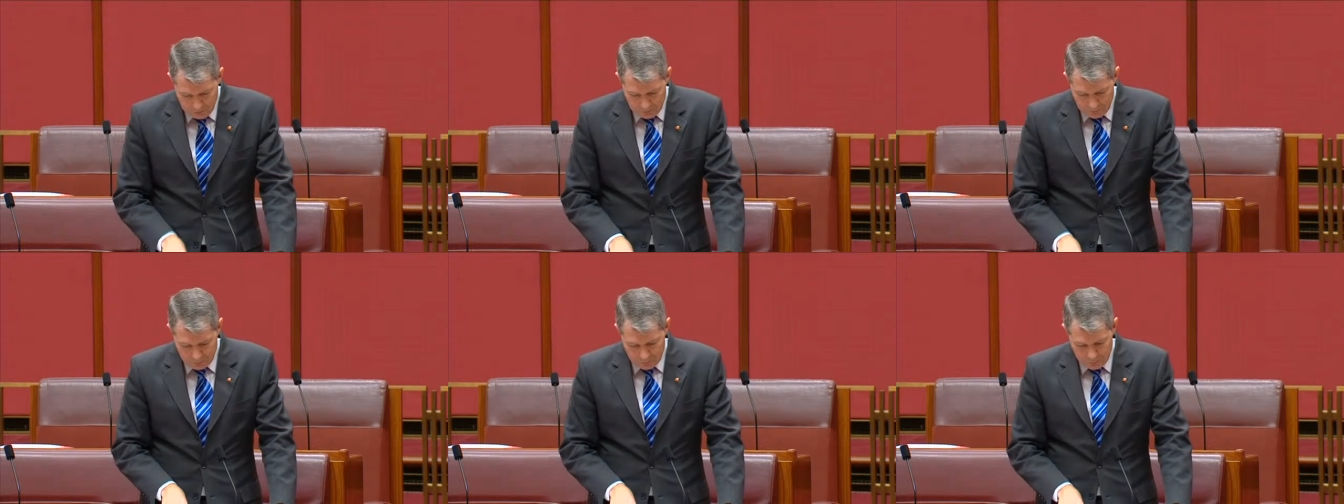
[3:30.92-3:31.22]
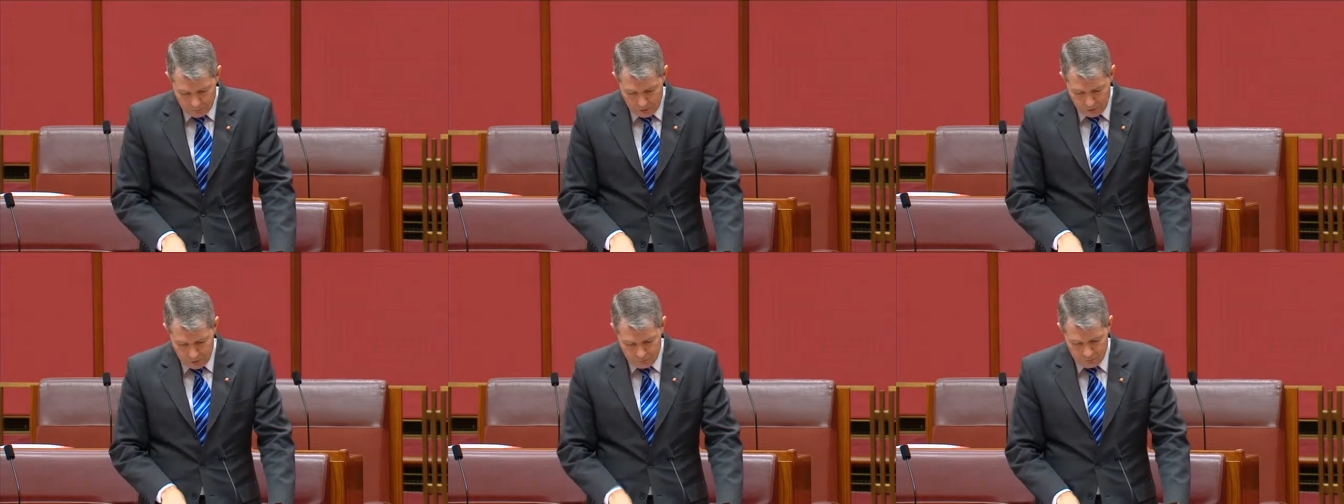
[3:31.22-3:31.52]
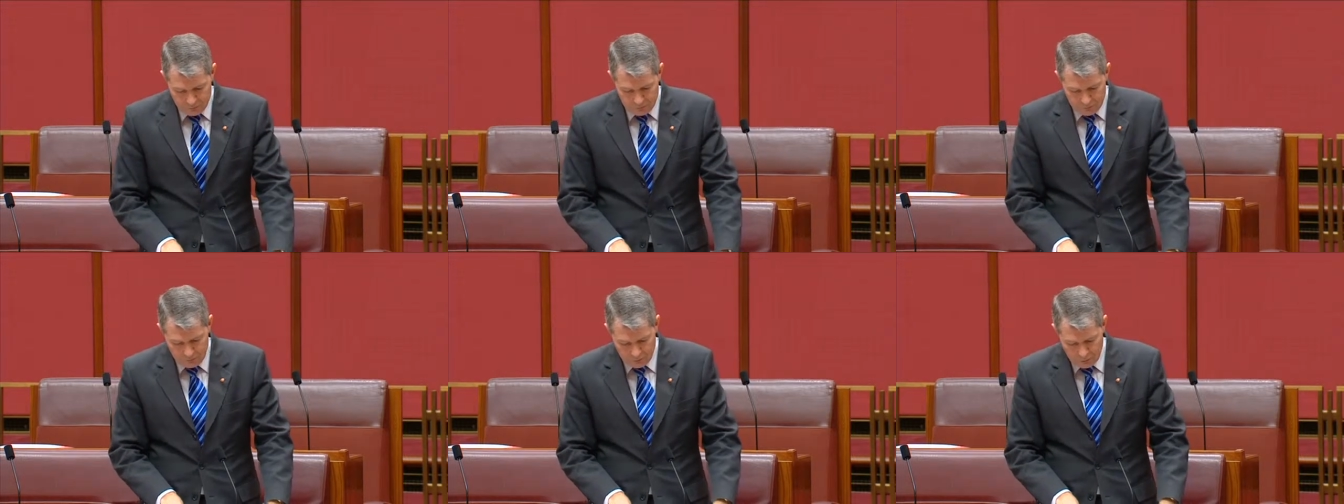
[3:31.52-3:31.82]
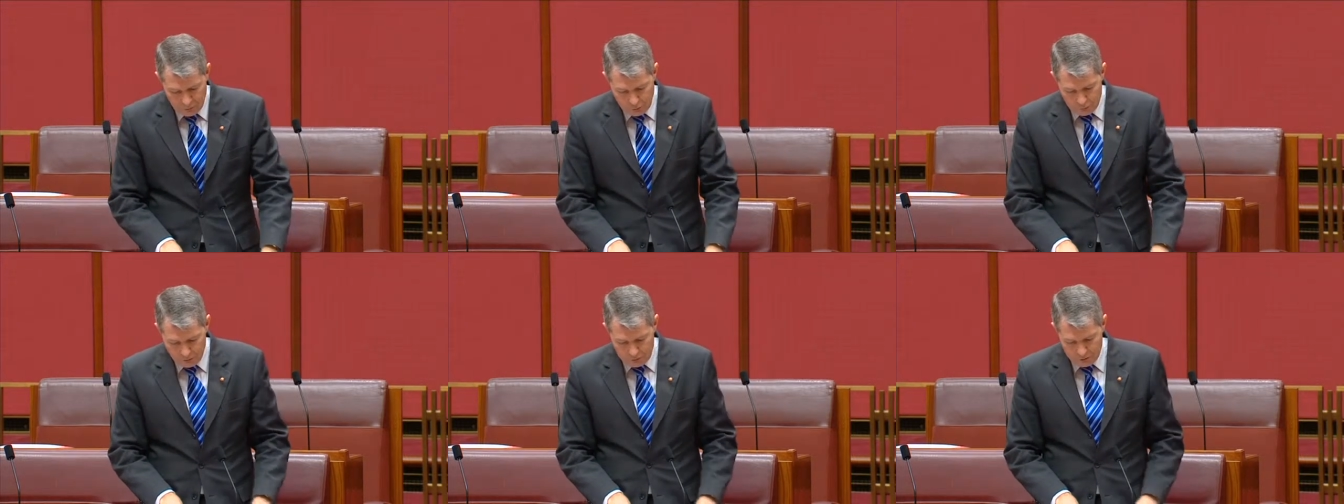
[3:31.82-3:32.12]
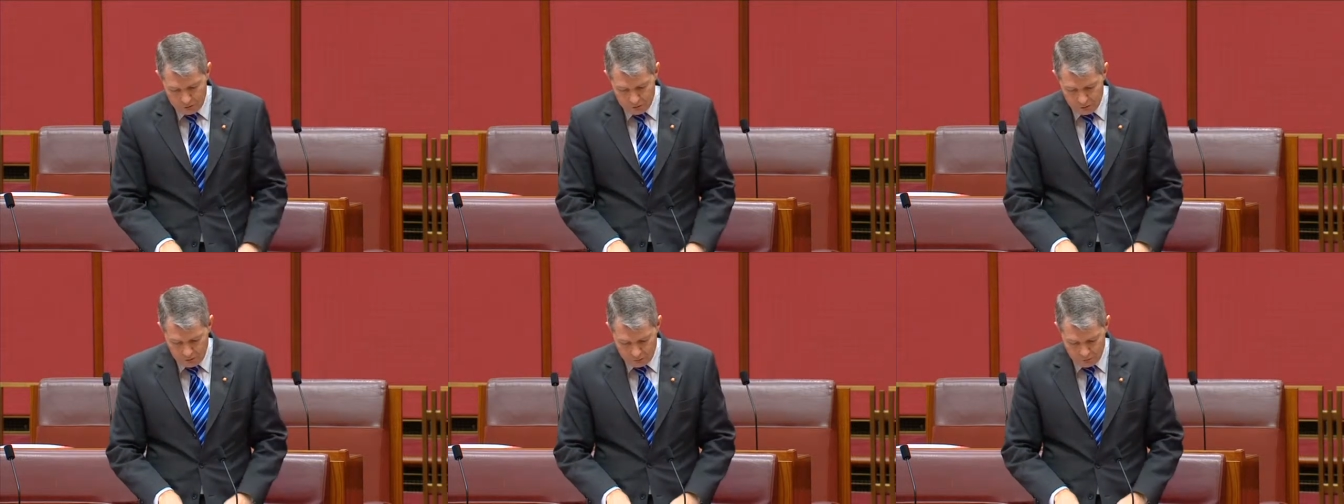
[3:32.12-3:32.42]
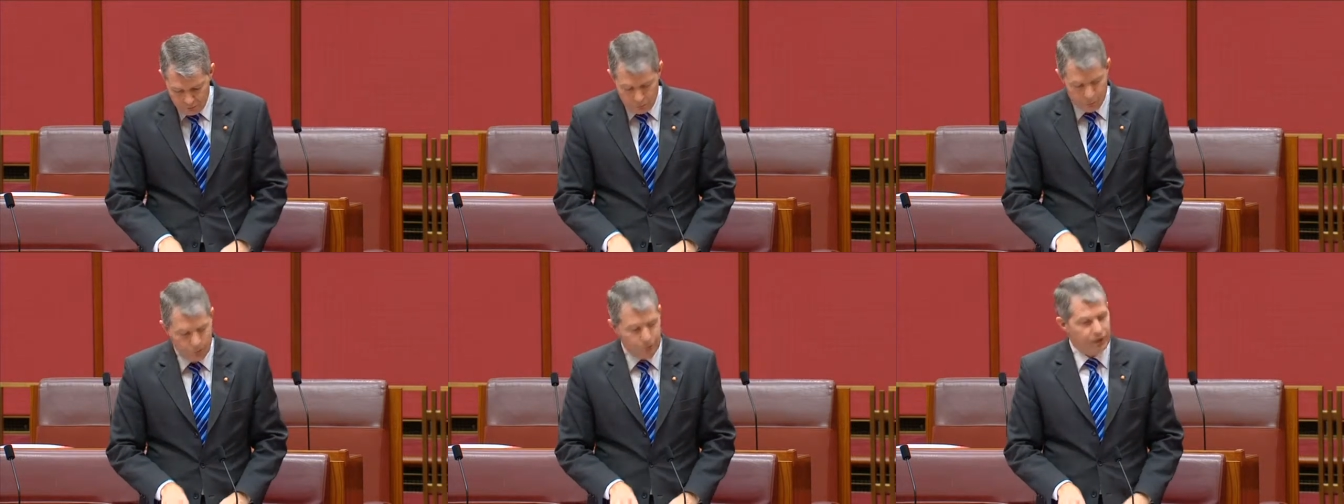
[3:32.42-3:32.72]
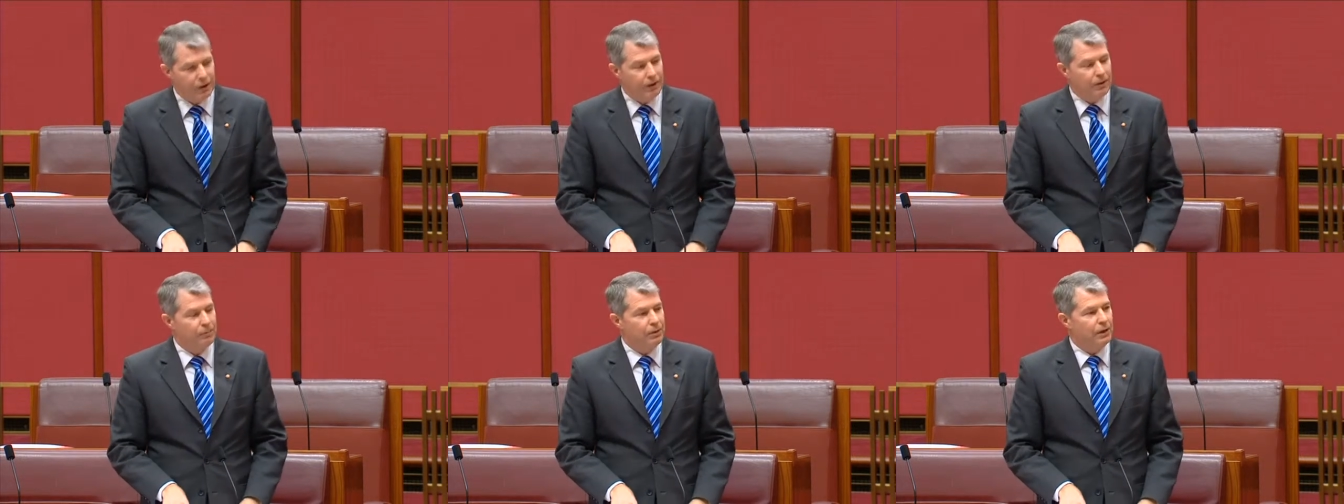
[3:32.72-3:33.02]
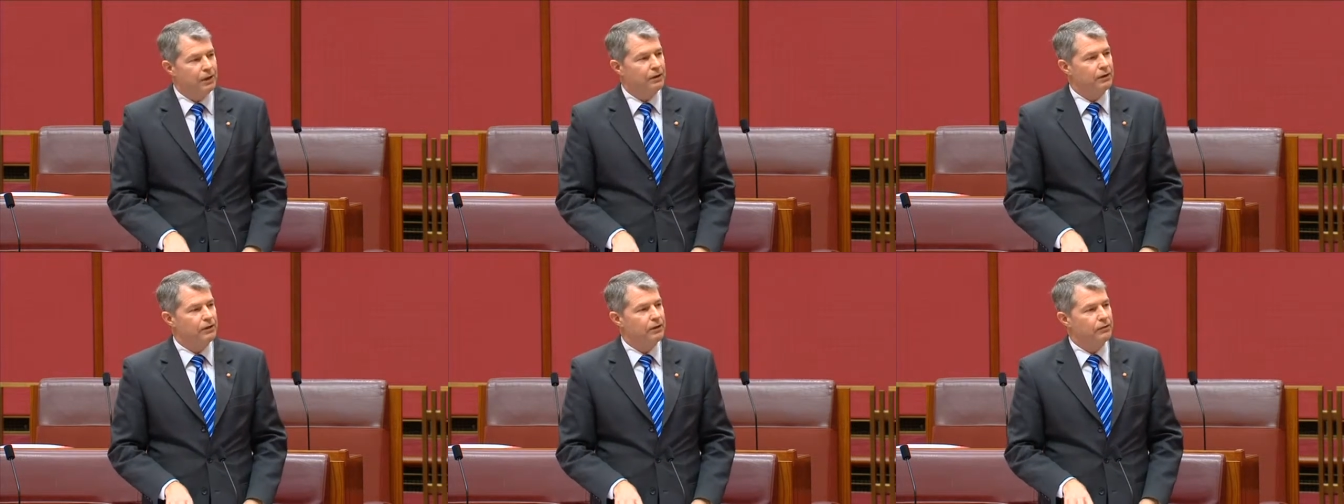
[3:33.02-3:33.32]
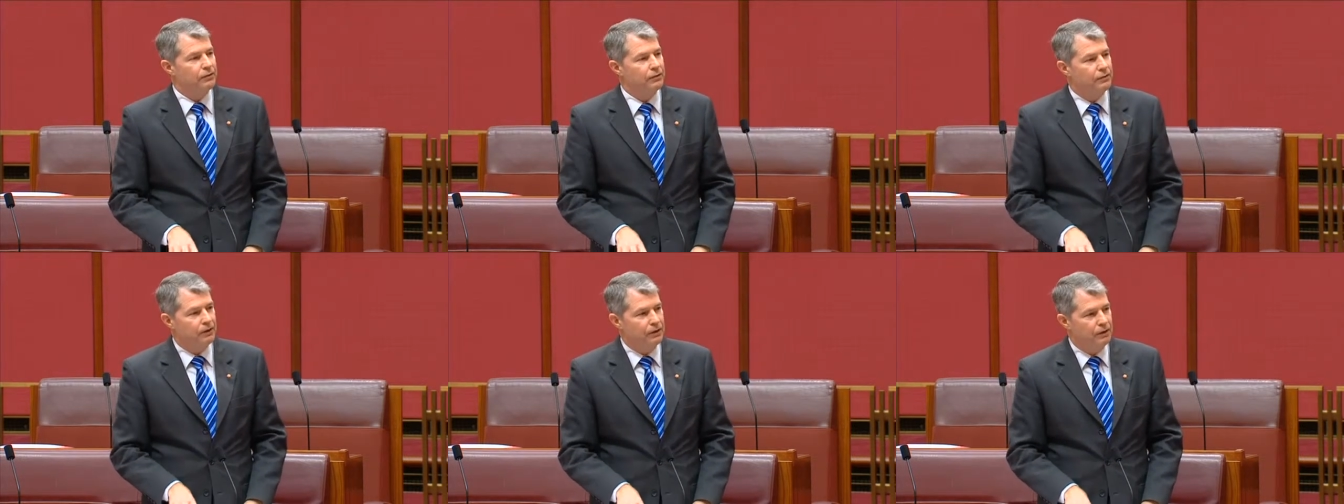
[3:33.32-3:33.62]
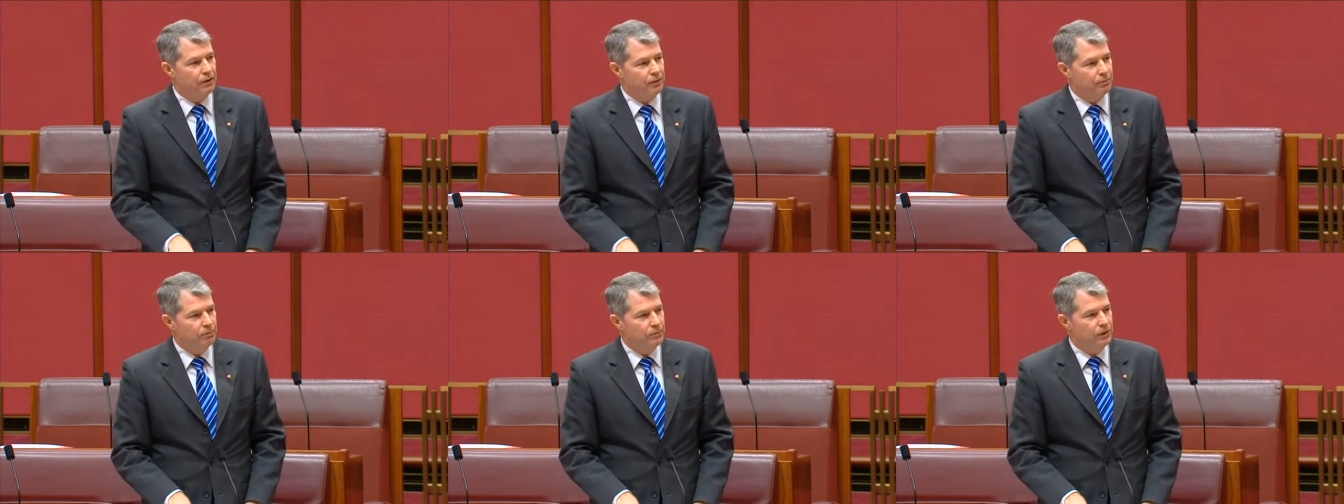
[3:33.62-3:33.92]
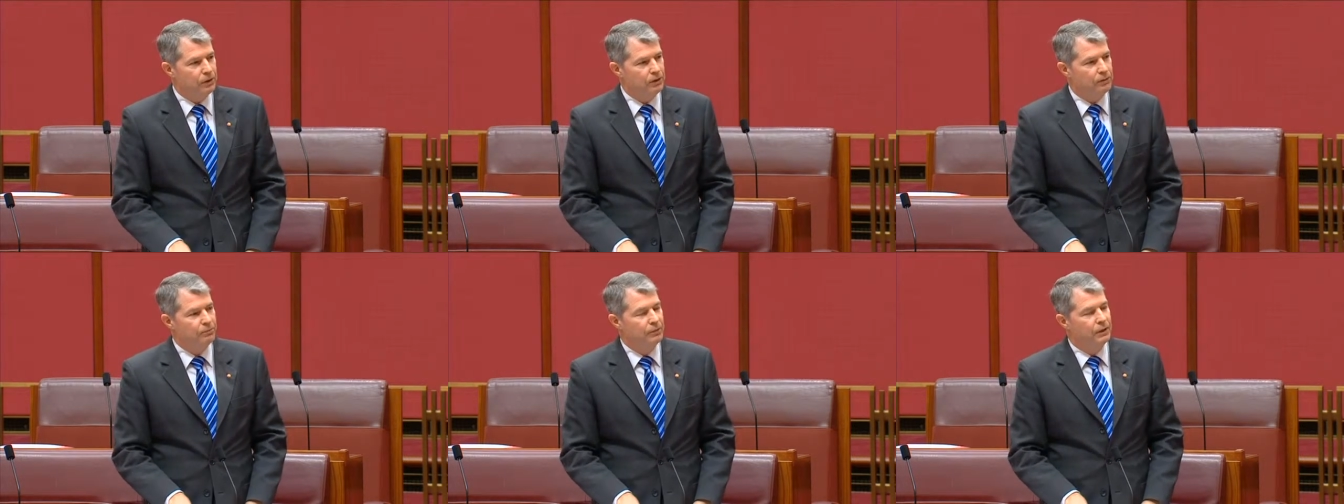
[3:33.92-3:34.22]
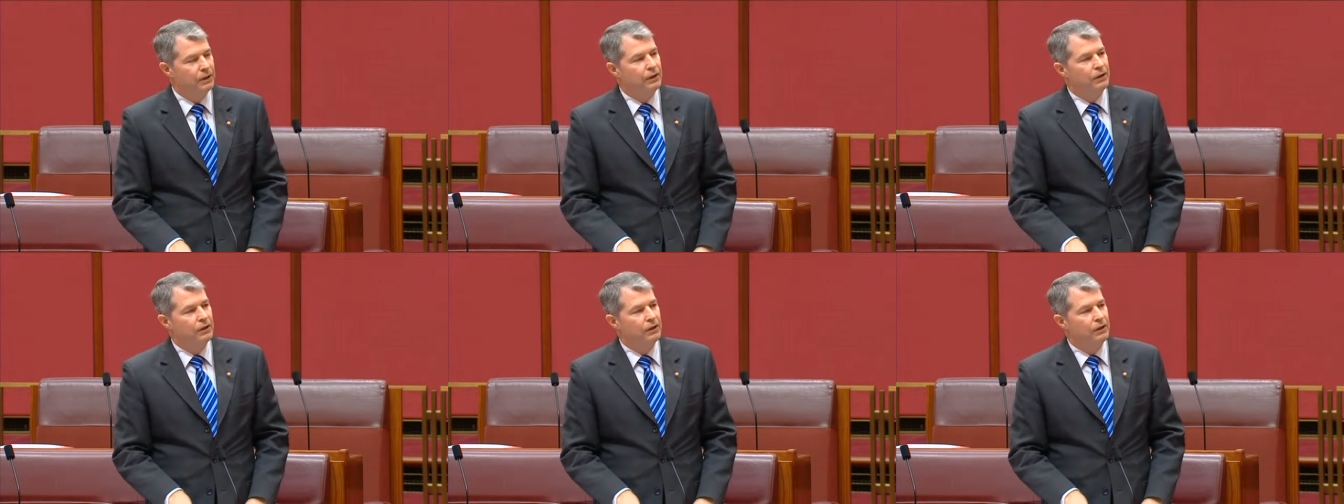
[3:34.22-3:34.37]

that information to help an industrial campaign against the company.